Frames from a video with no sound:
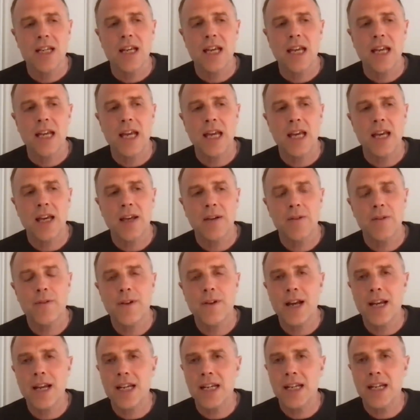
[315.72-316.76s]
and
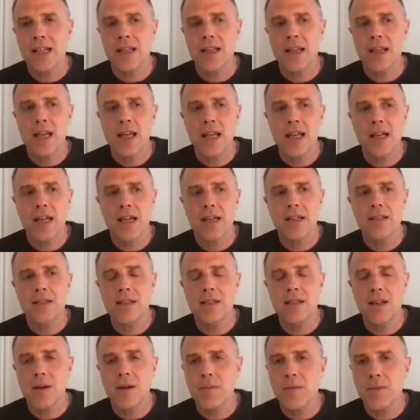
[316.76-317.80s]
finding that
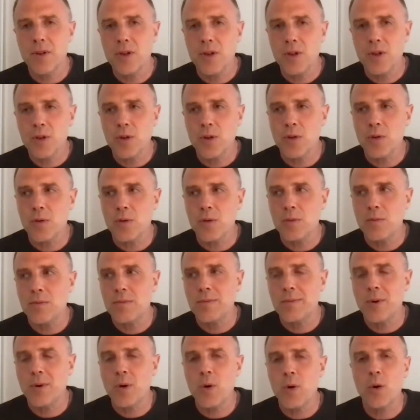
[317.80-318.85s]
some new
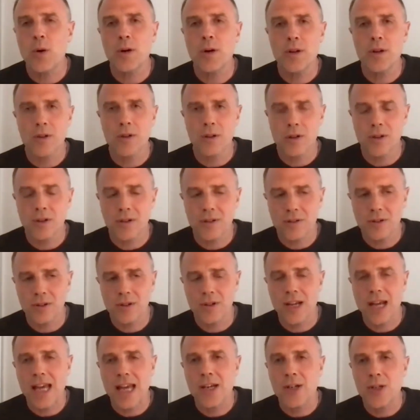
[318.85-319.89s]
portal
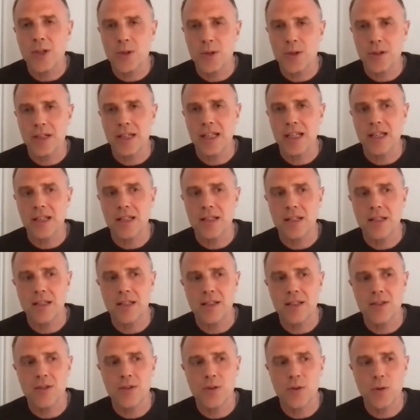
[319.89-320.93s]
or entry into the
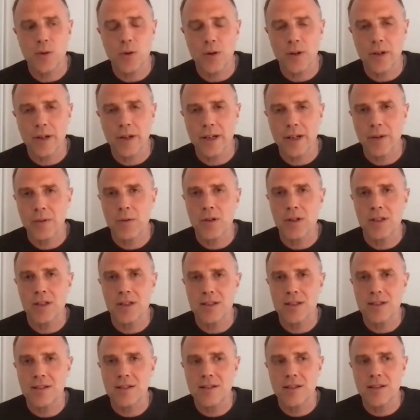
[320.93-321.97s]
story
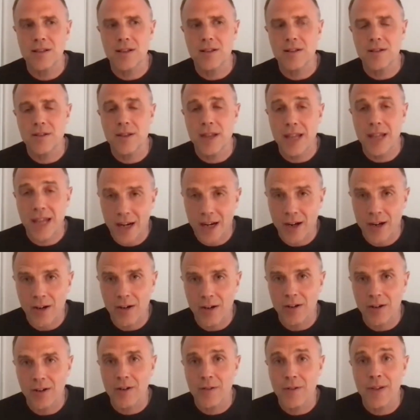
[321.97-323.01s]
was
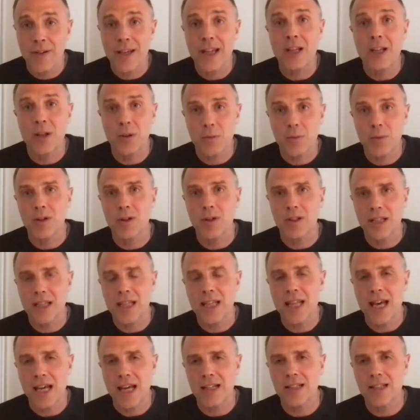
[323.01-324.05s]
there available in
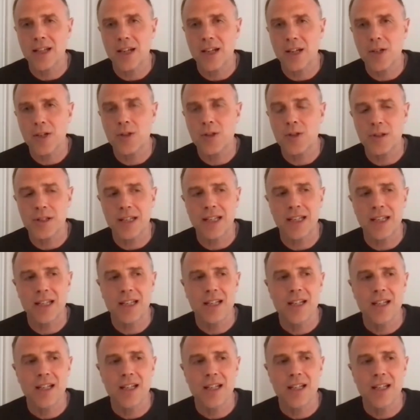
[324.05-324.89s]
that country